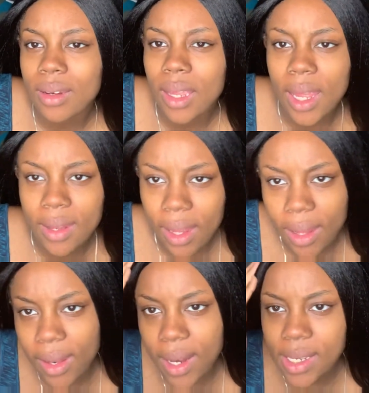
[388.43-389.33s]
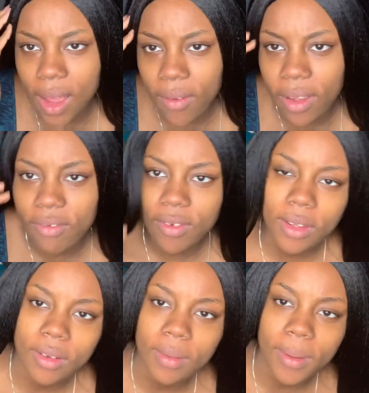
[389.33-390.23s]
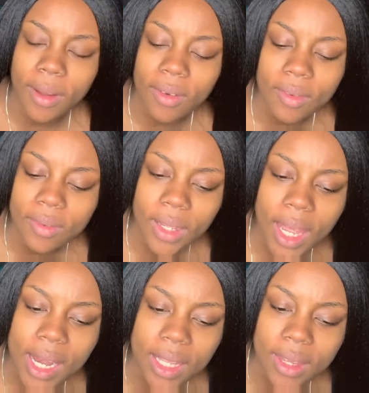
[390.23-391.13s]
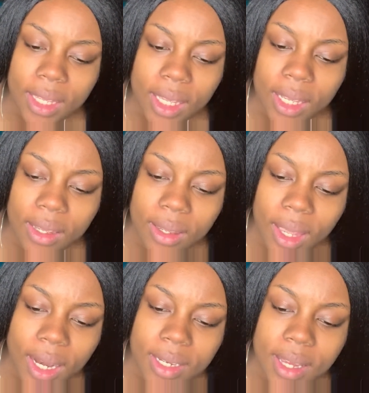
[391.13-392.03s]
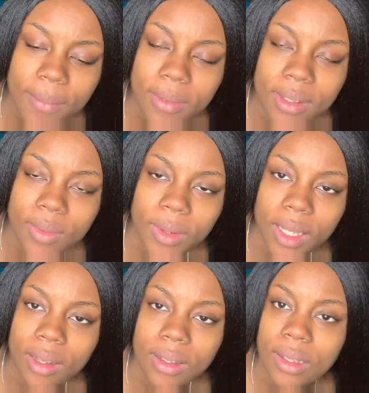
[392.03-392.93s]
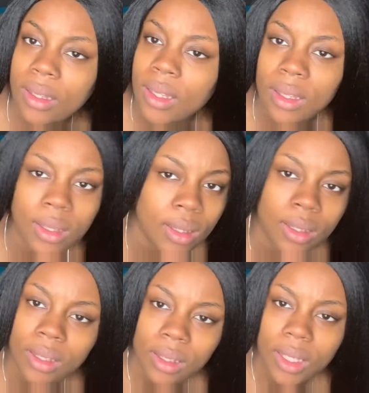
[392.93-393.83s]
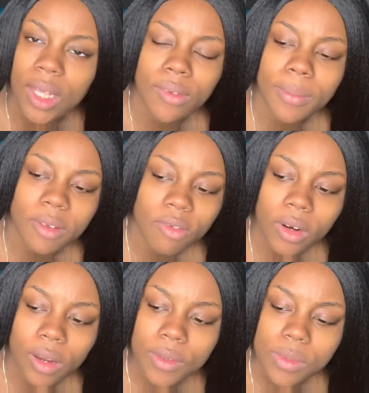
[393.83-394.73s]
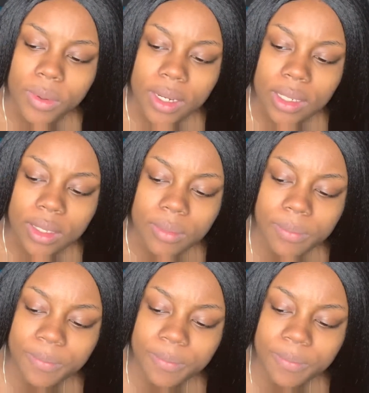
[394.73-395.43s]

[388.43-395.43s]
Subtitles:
And that's how I feel about anything, any time of the week. Even before I was pregnant,